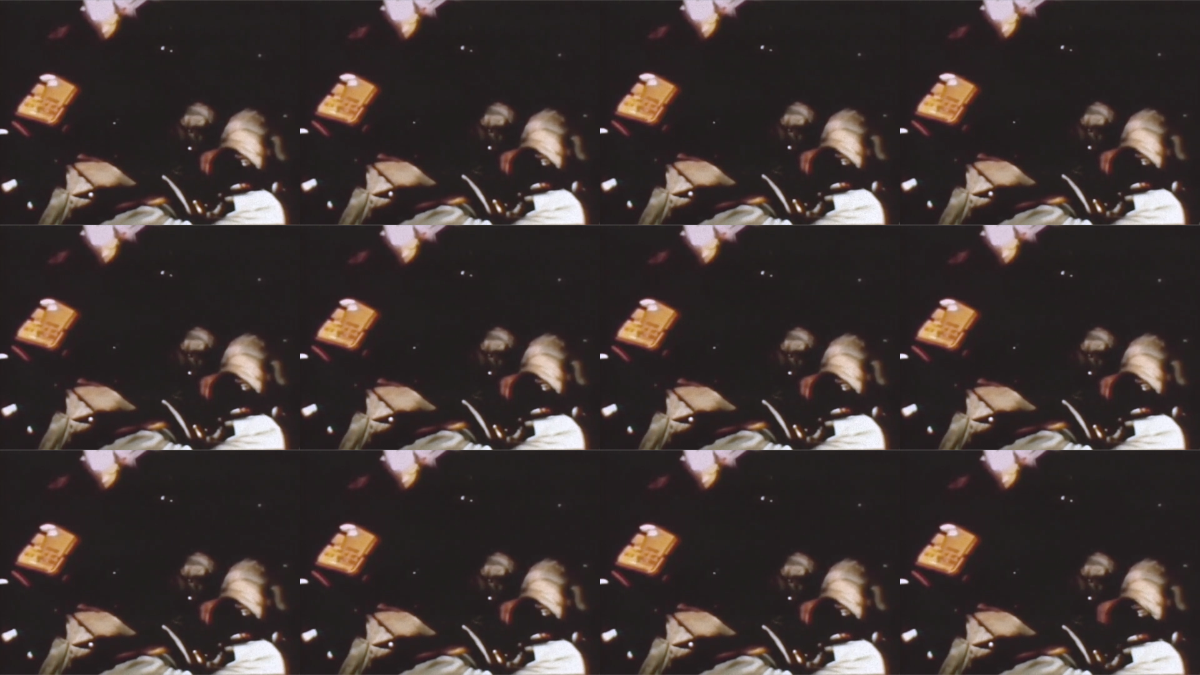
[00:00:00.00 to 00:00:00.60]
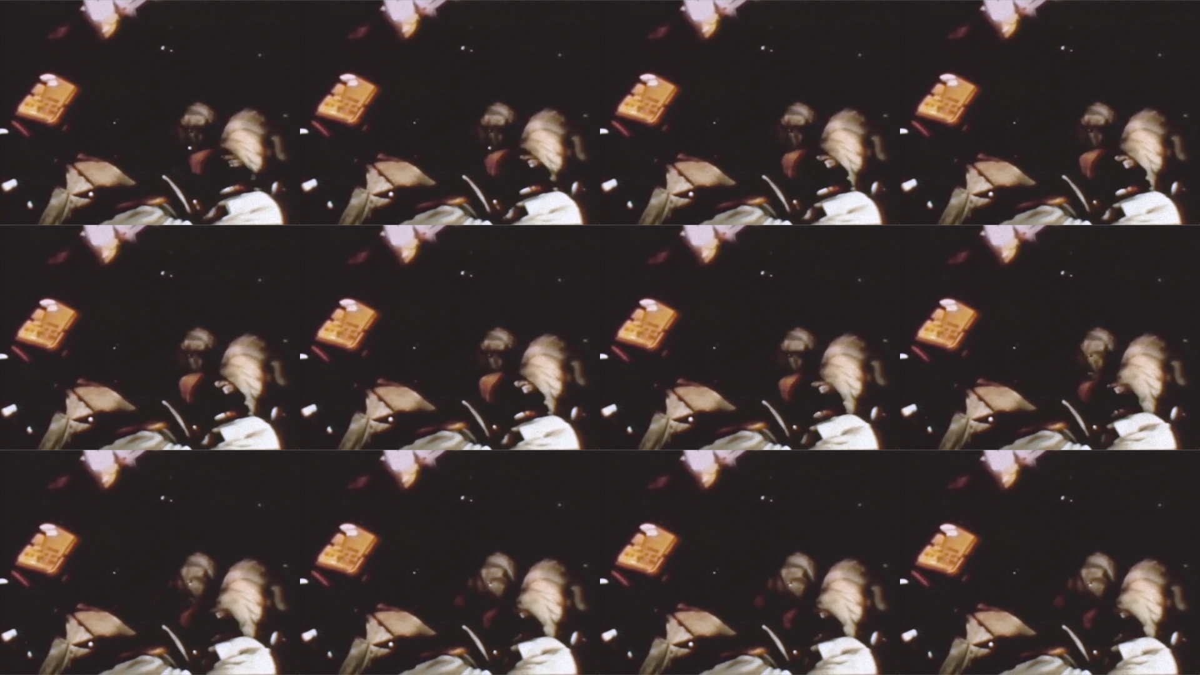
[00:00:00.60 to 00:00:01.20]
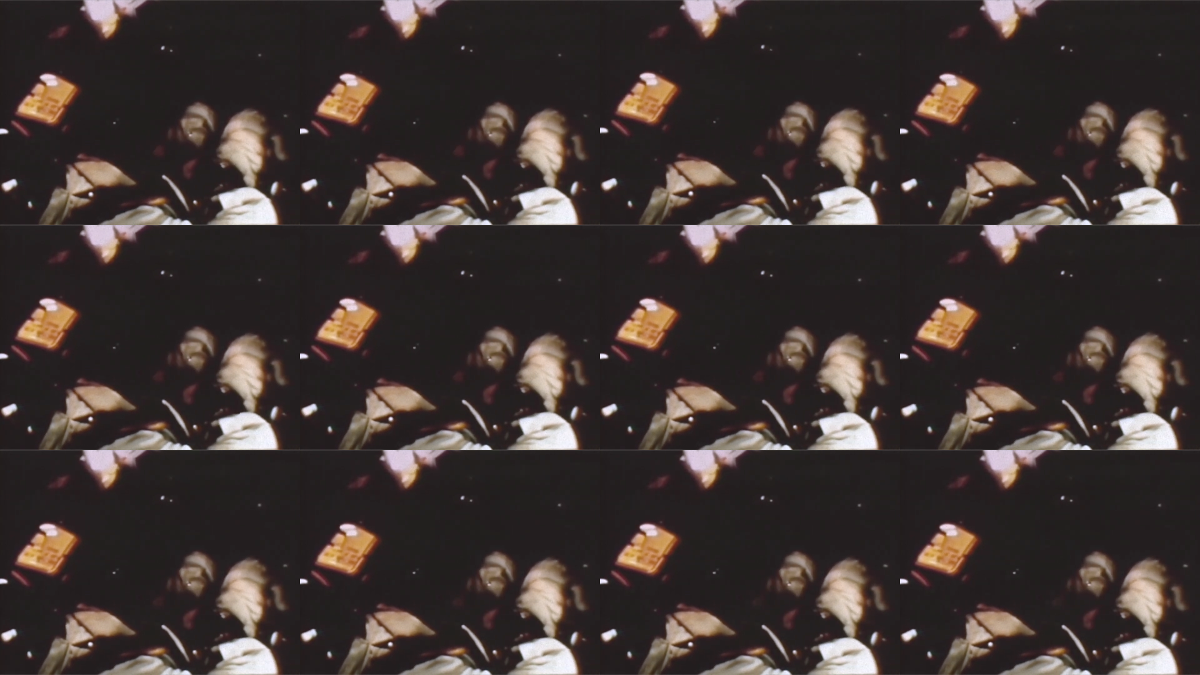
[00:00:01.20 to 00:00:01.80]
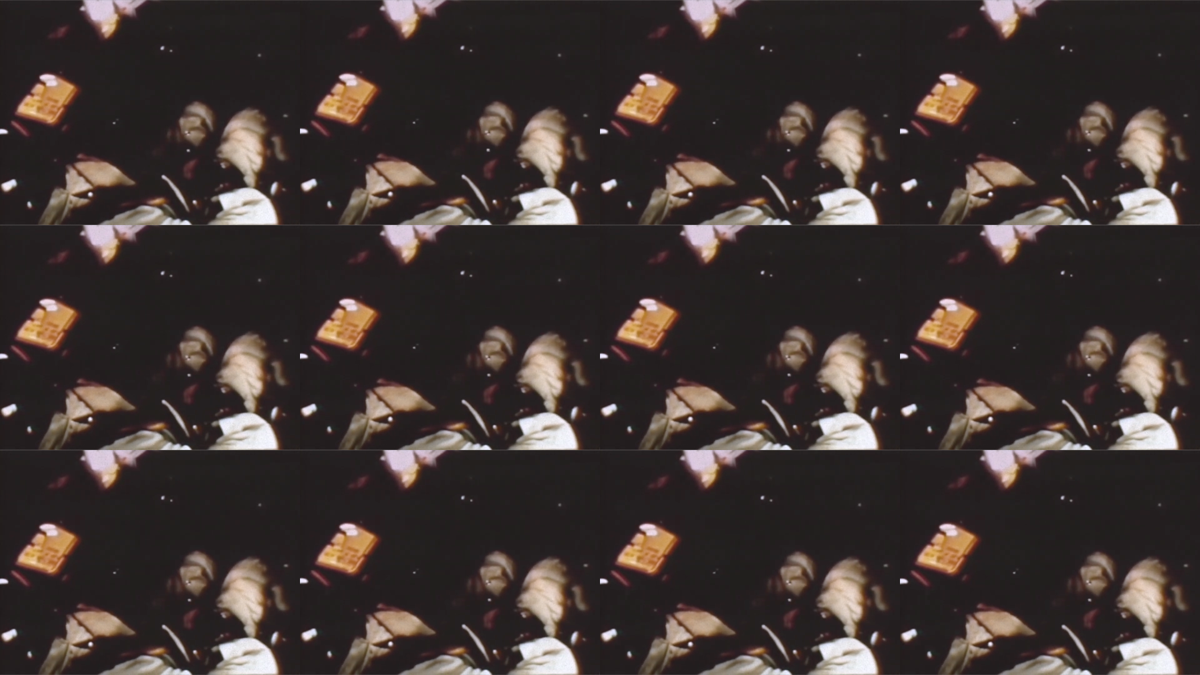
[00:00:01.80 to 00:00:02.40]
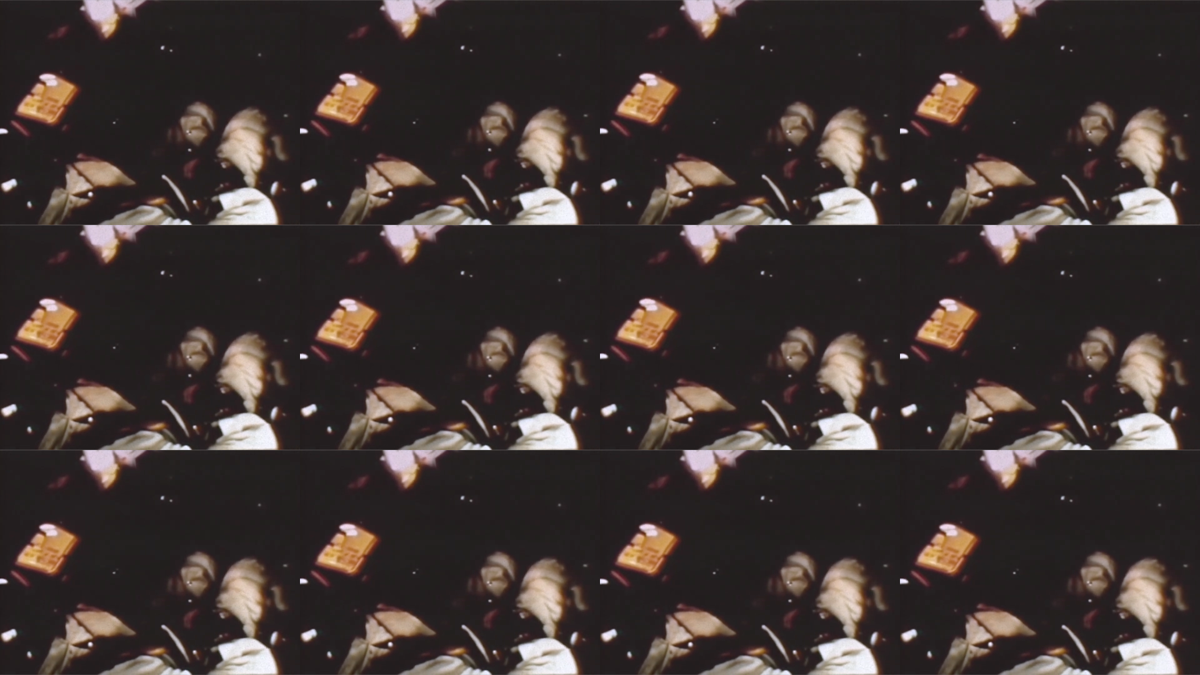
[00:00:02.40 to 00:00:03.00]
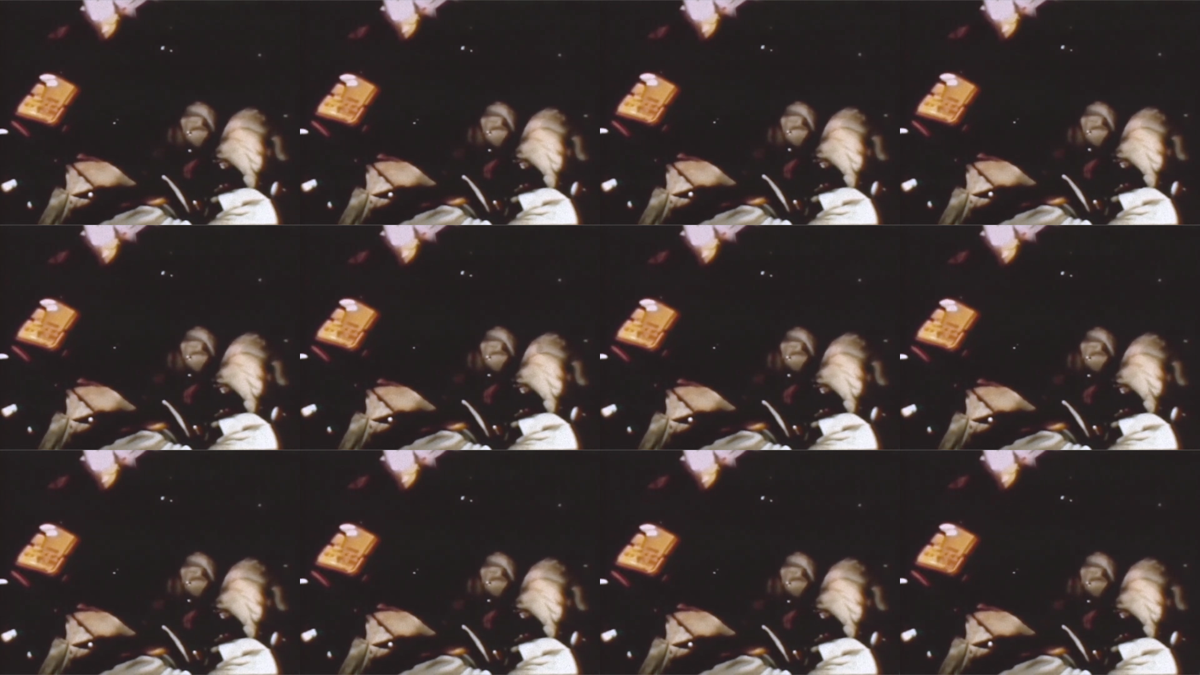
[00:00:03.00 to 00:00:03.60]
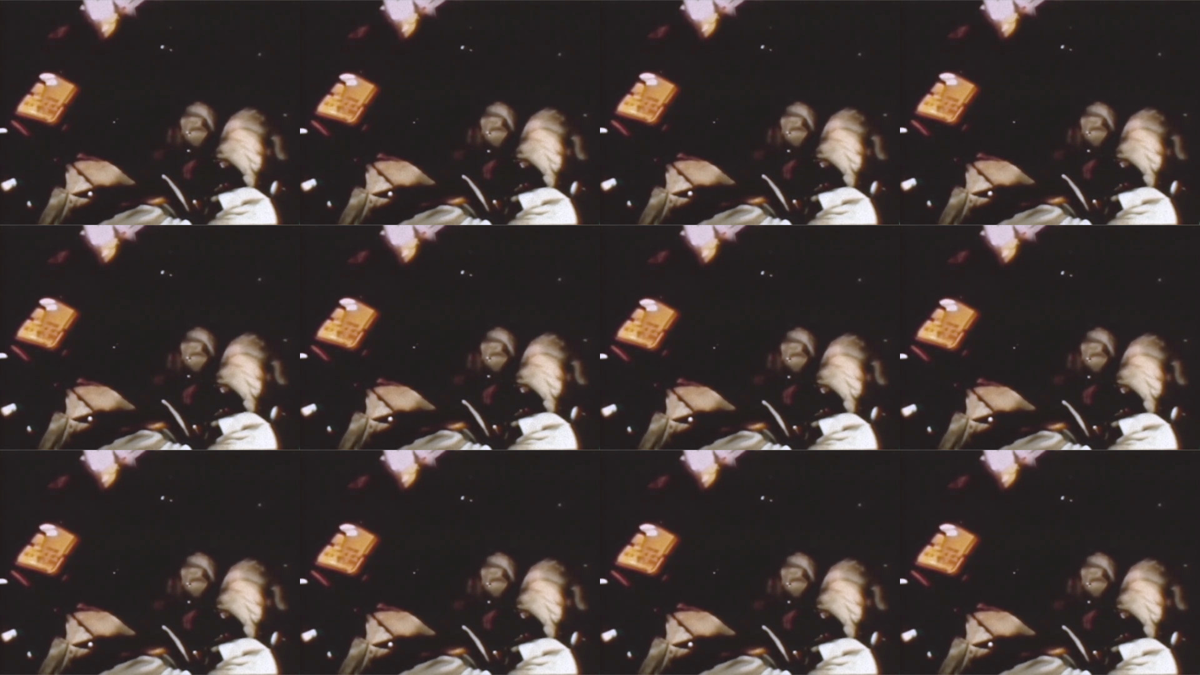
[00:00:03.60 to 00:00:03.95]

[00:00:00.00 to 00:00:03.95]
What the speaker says: (no speaker visible)